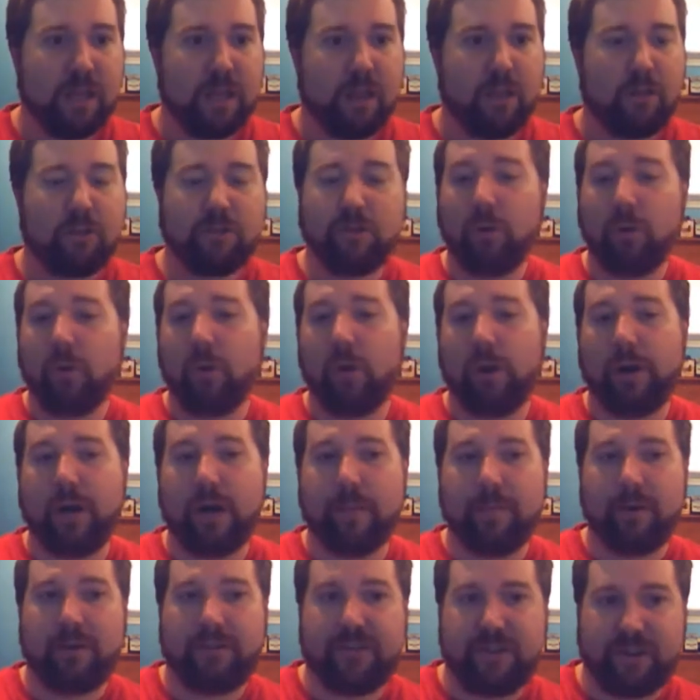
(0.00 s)
Thor
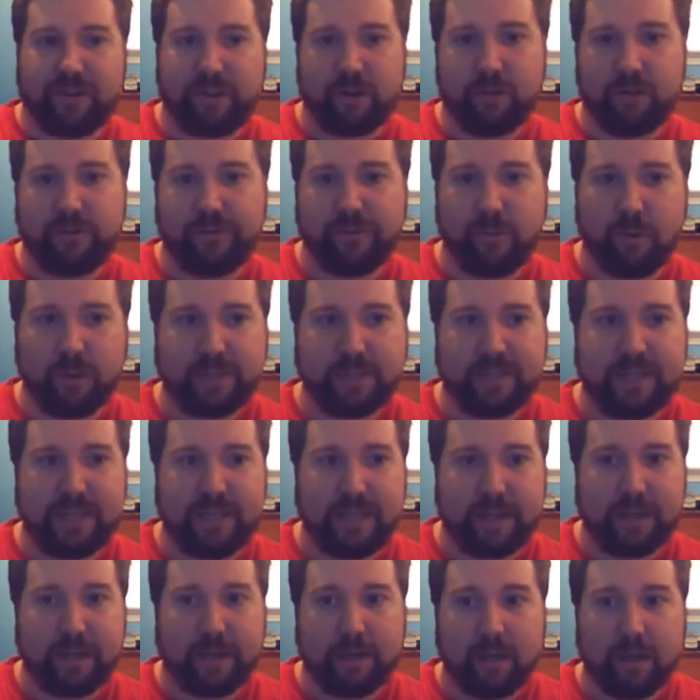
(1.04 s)
number
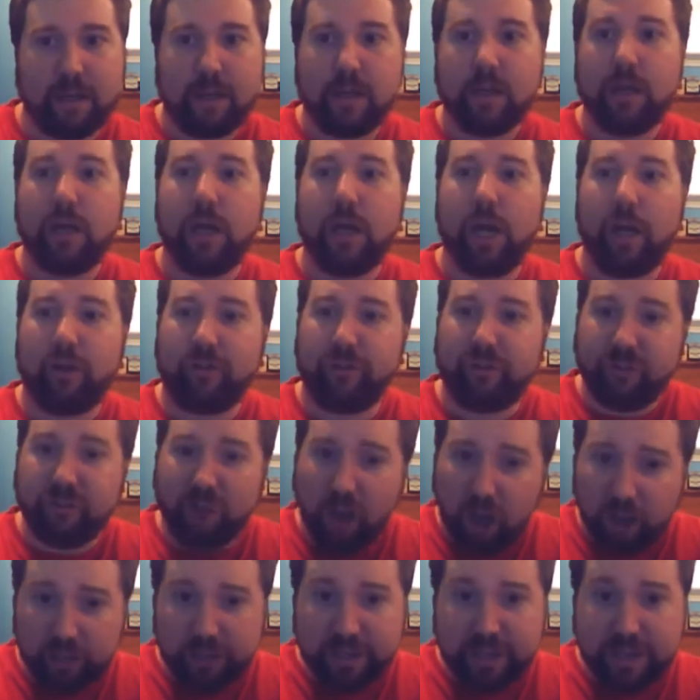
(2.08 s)
614, a
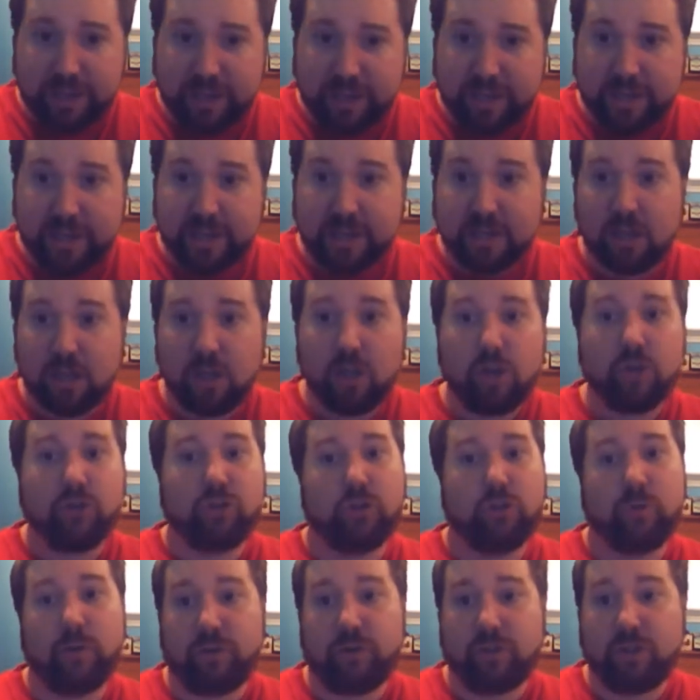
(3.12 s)
solid ending
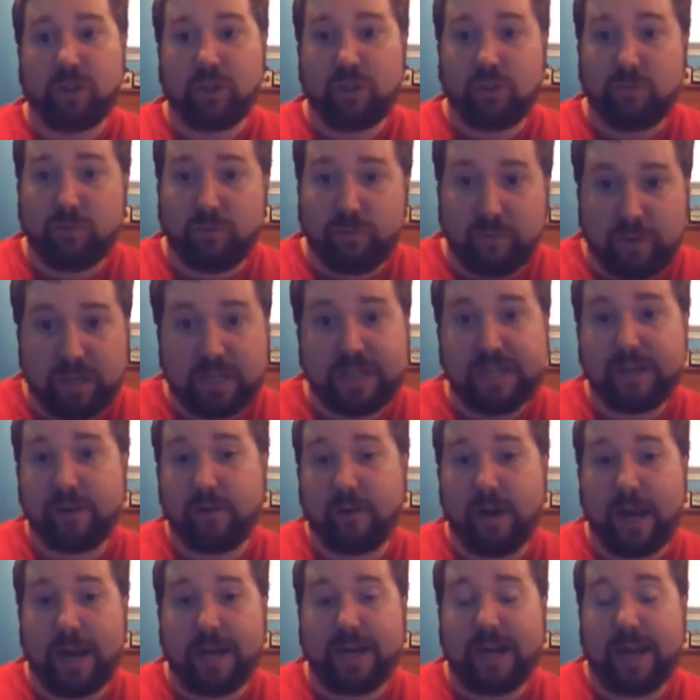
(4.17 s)
to a really
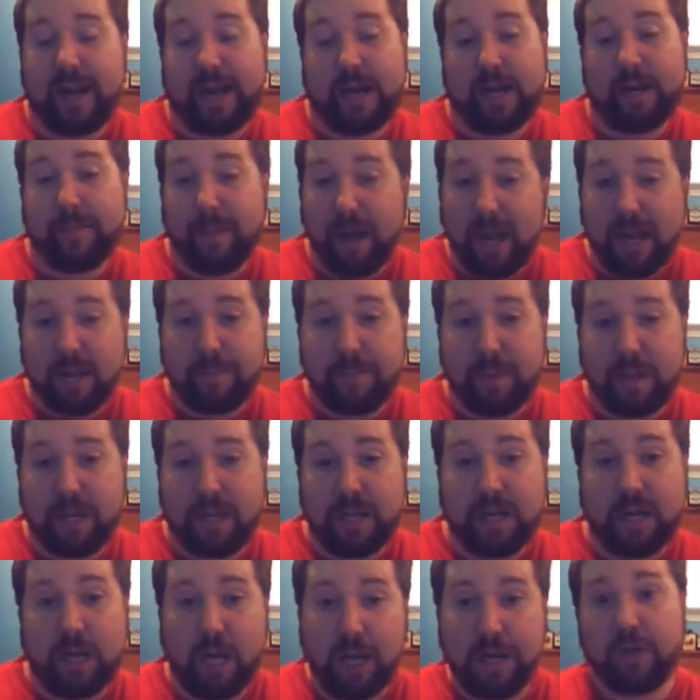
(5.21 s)
great and, in my
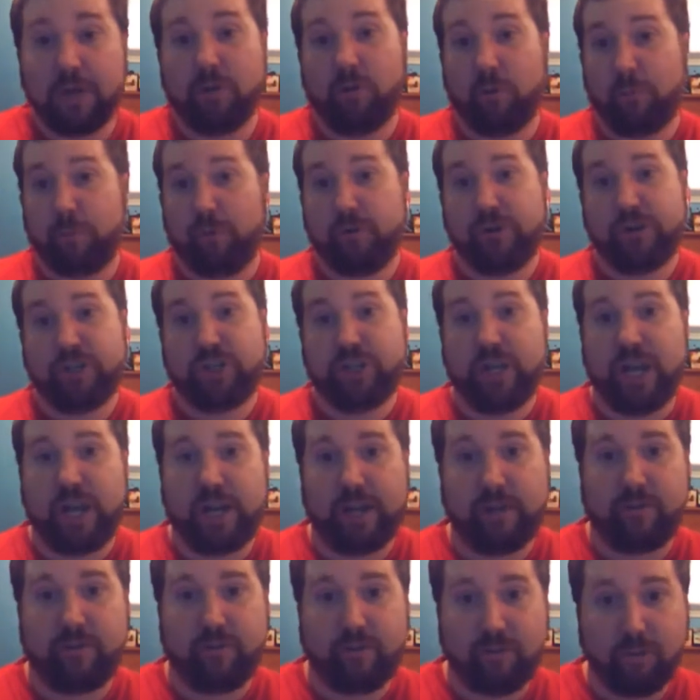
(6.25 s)
opinion,
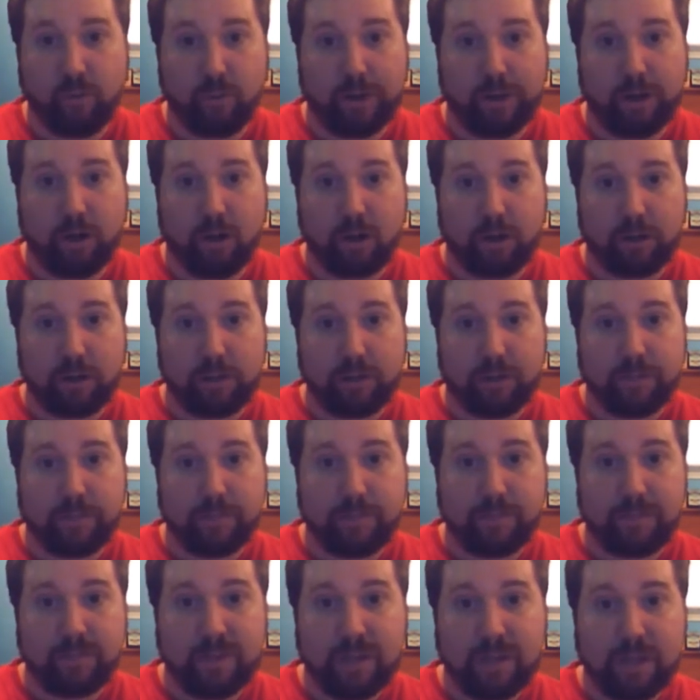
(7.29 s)
underappreciated story arc.
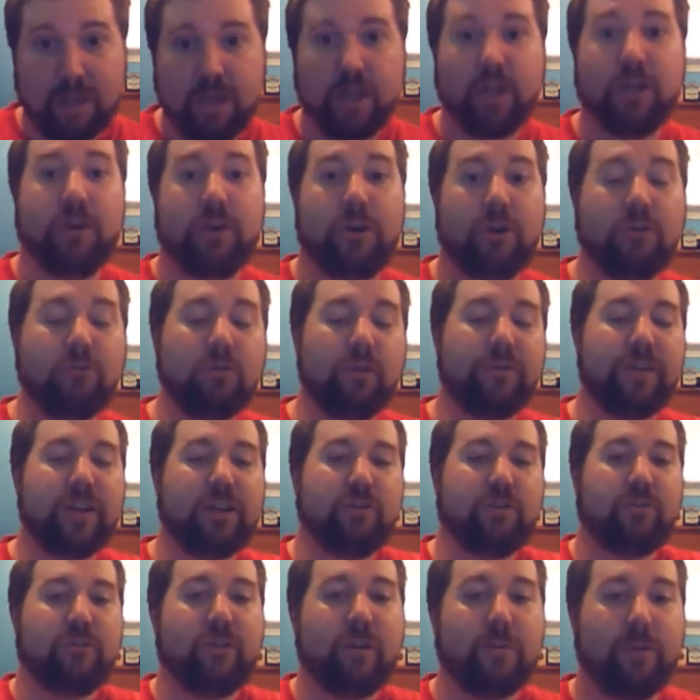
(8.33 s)
New
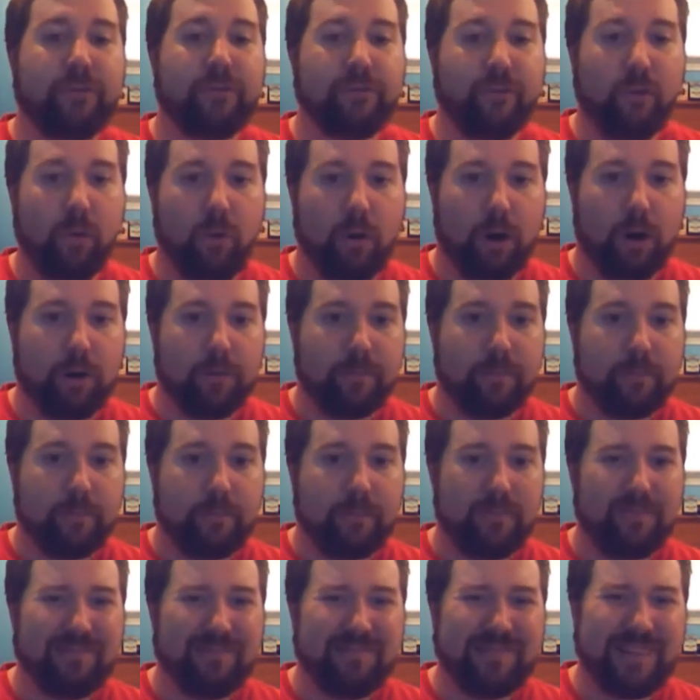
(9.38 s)
Avengers number 4,
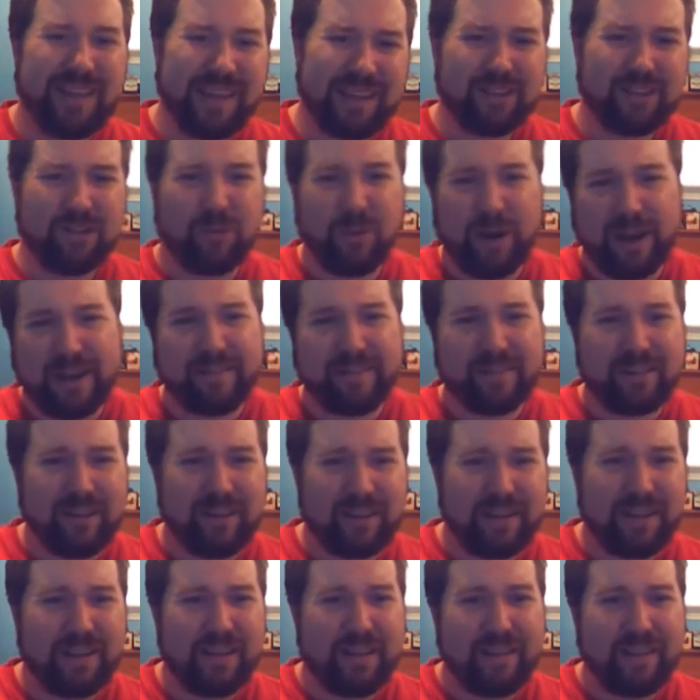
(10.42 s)
not quite as
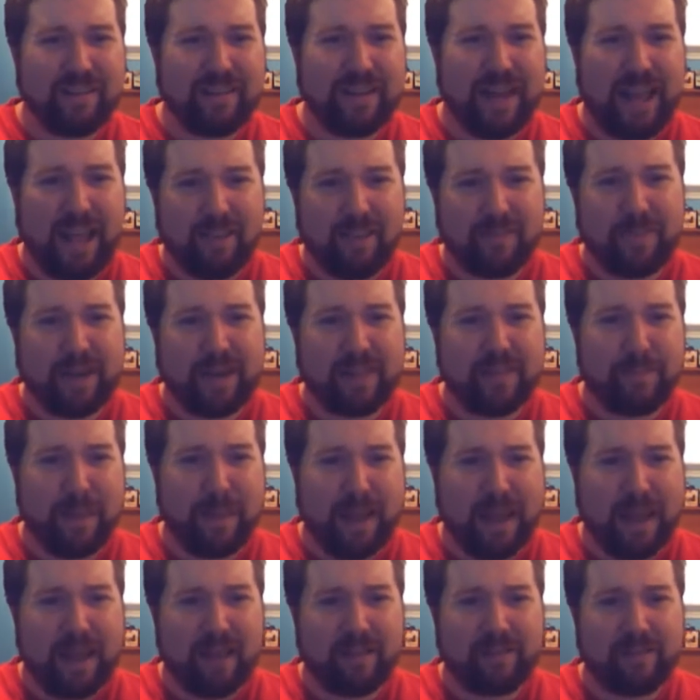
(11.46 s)
good as it has been in the
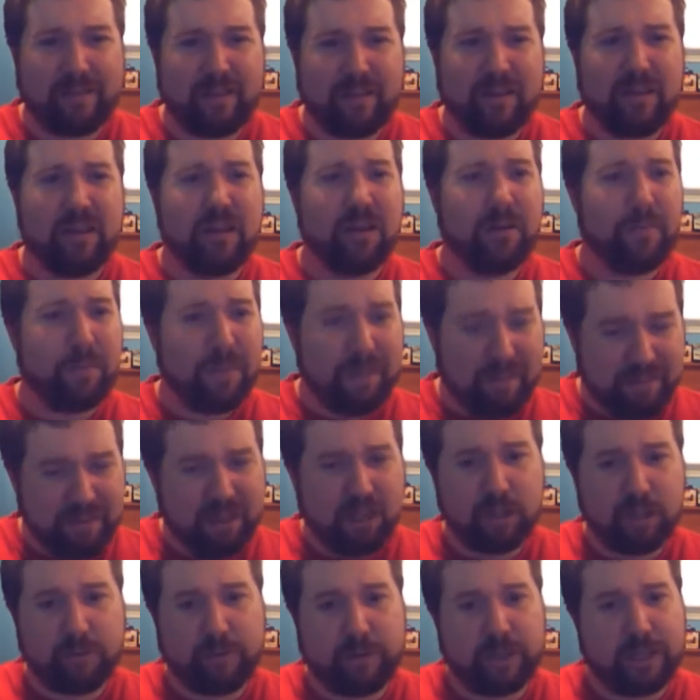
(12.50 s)
past, but
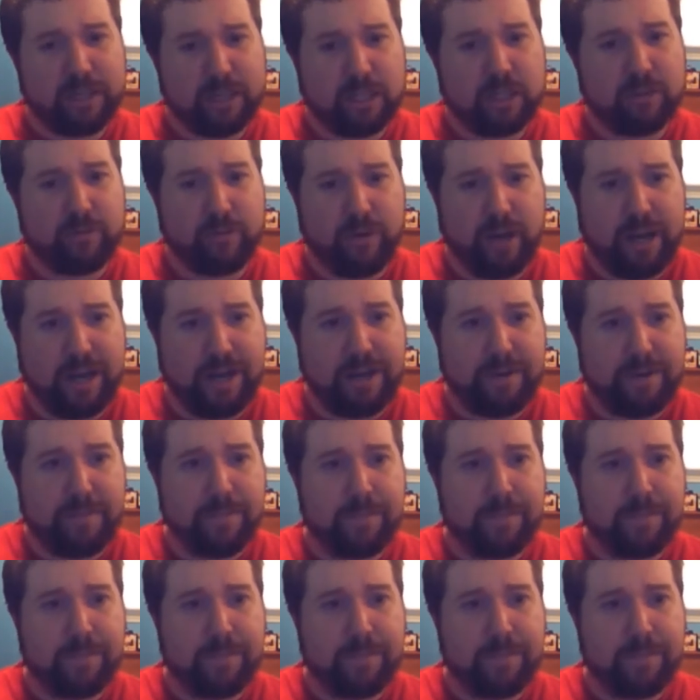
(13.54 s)
still a really good read.